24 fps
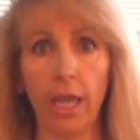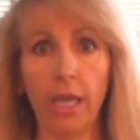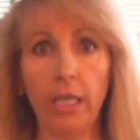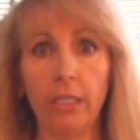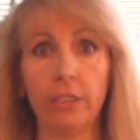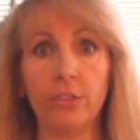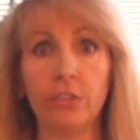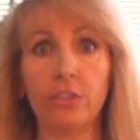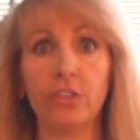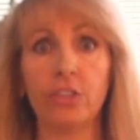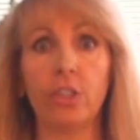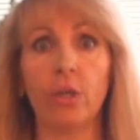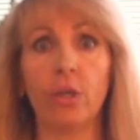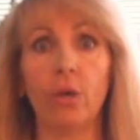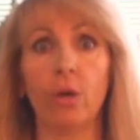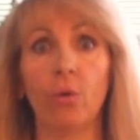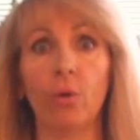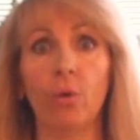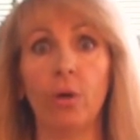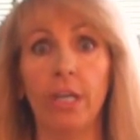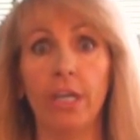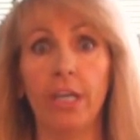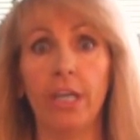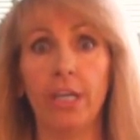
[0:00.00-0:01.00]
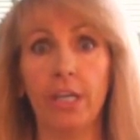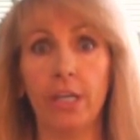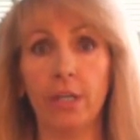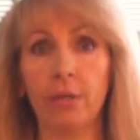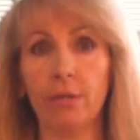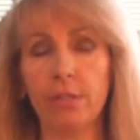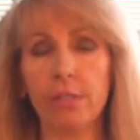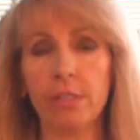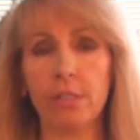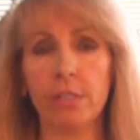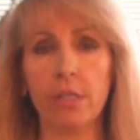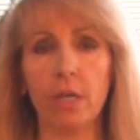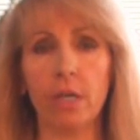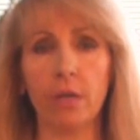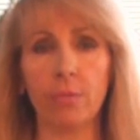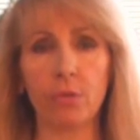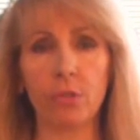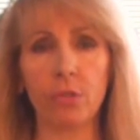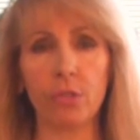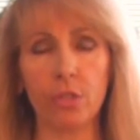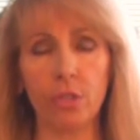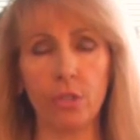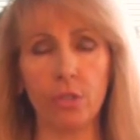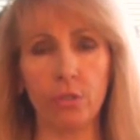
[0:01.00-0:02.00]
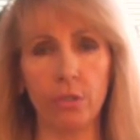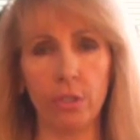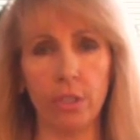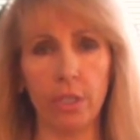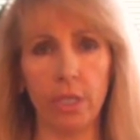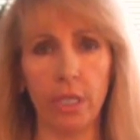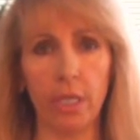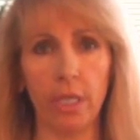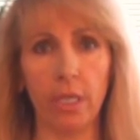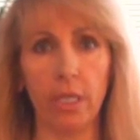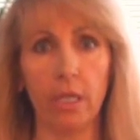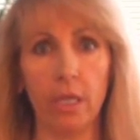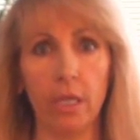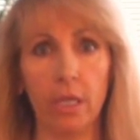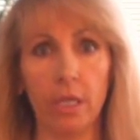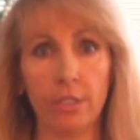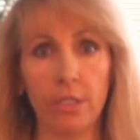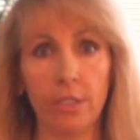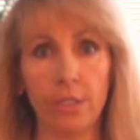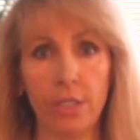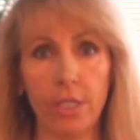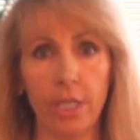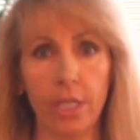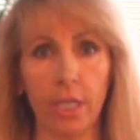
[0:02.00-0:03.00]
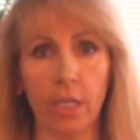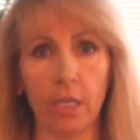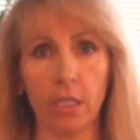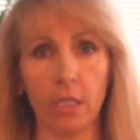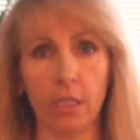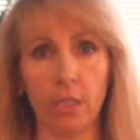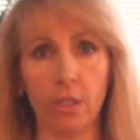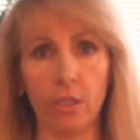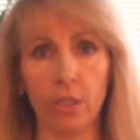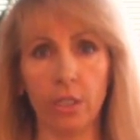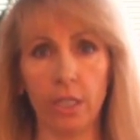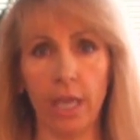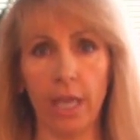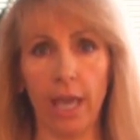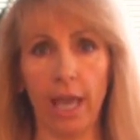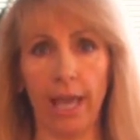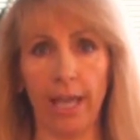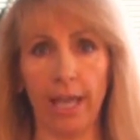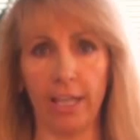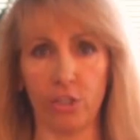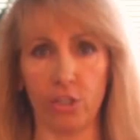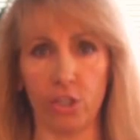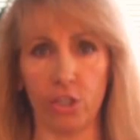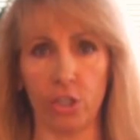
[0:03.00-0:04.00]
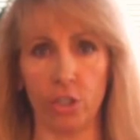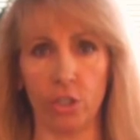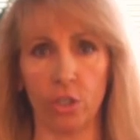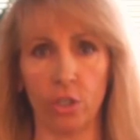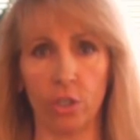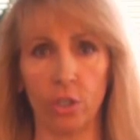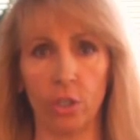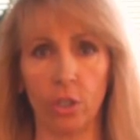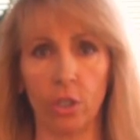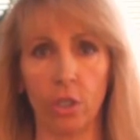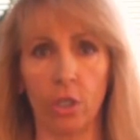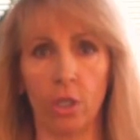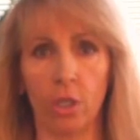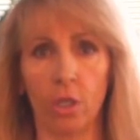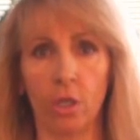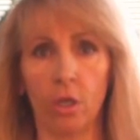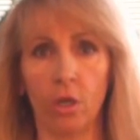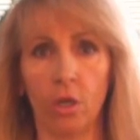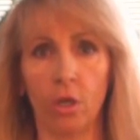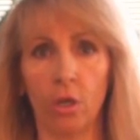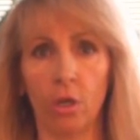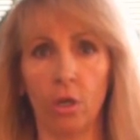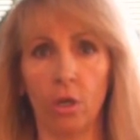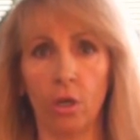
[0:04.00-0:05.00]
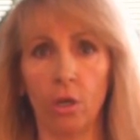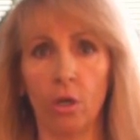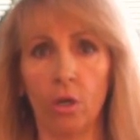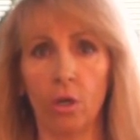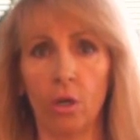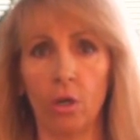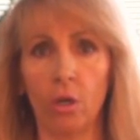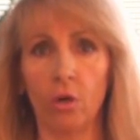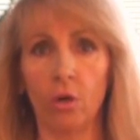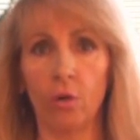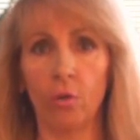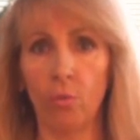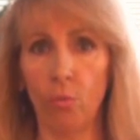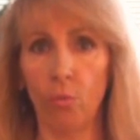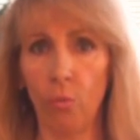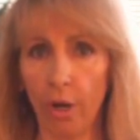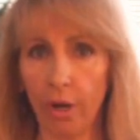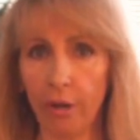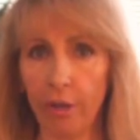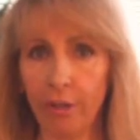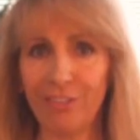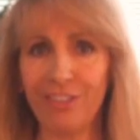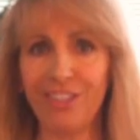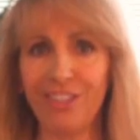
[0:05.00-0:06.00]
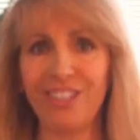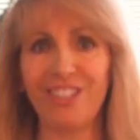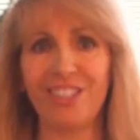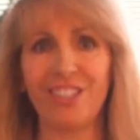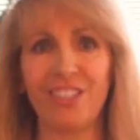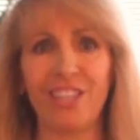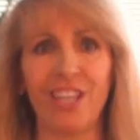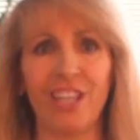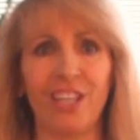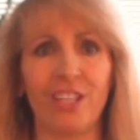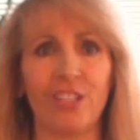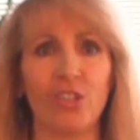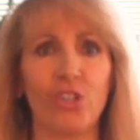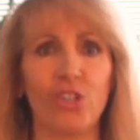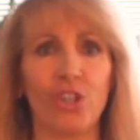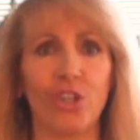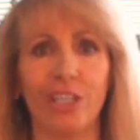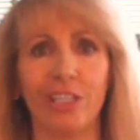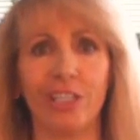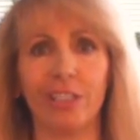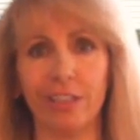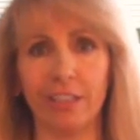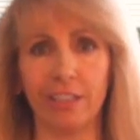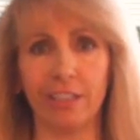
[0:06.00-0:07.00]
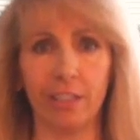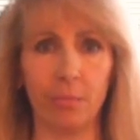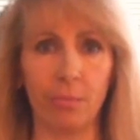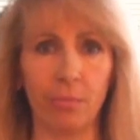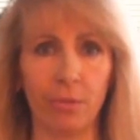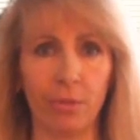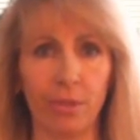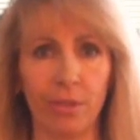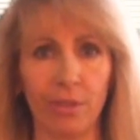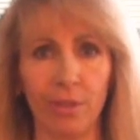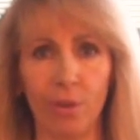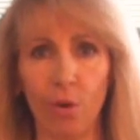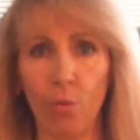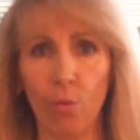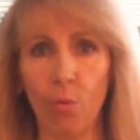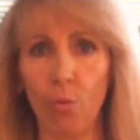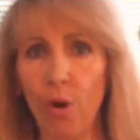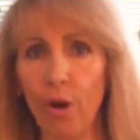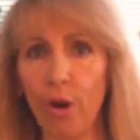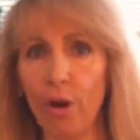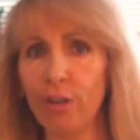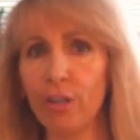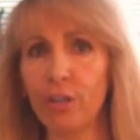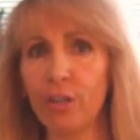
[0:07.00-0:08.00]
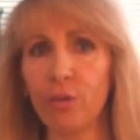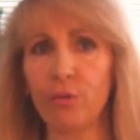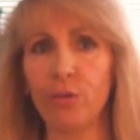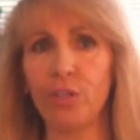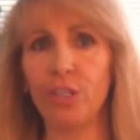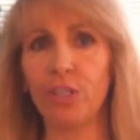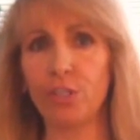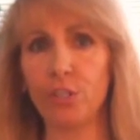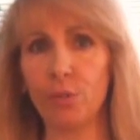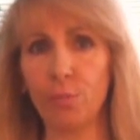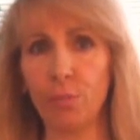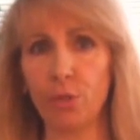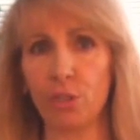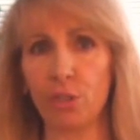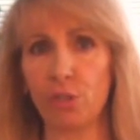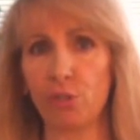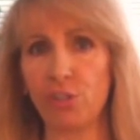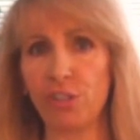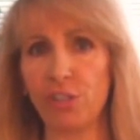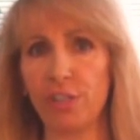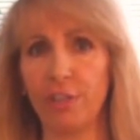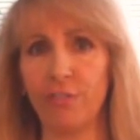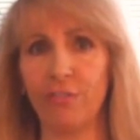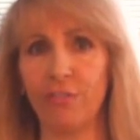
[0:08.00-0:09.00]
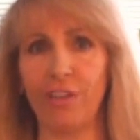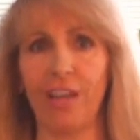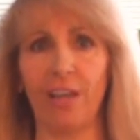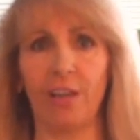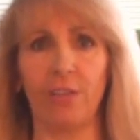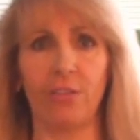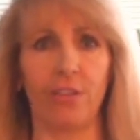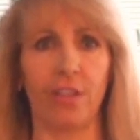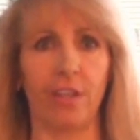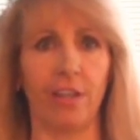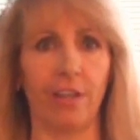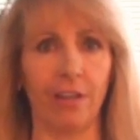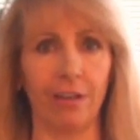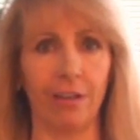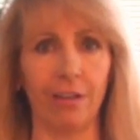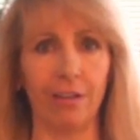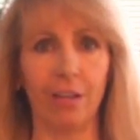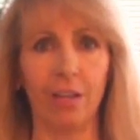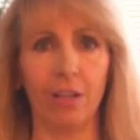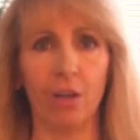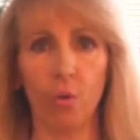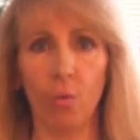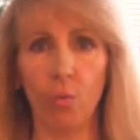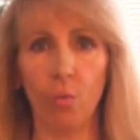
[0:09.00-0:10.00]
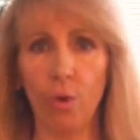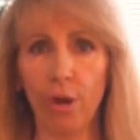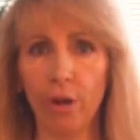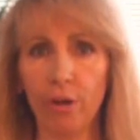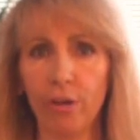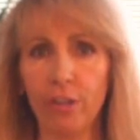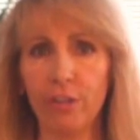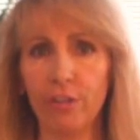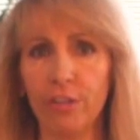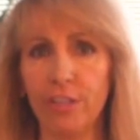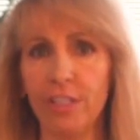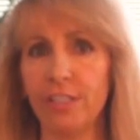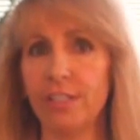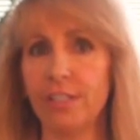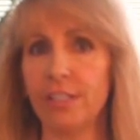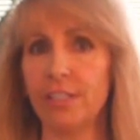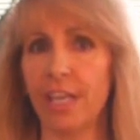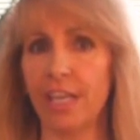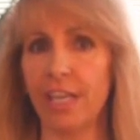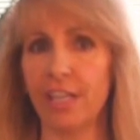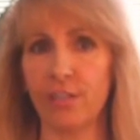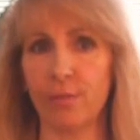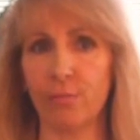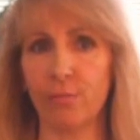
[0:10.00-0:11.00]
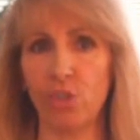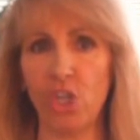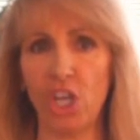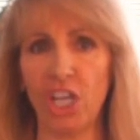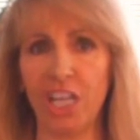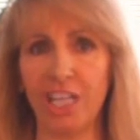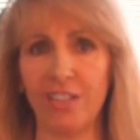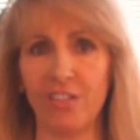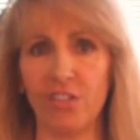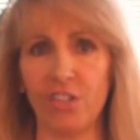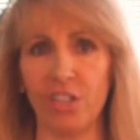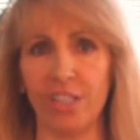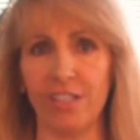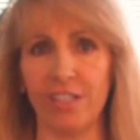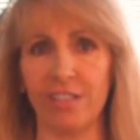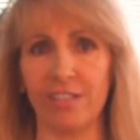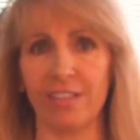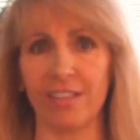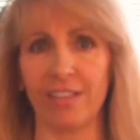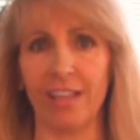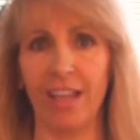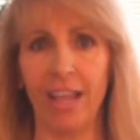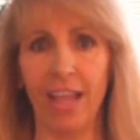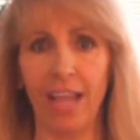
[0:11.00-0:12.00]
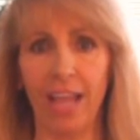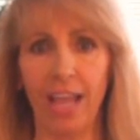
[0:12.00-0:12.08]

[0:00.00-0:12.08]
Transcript: And so here is an opportunity to take a look at where you need to take a giant leap, where you need to put yourself out there, where you need to take some chances.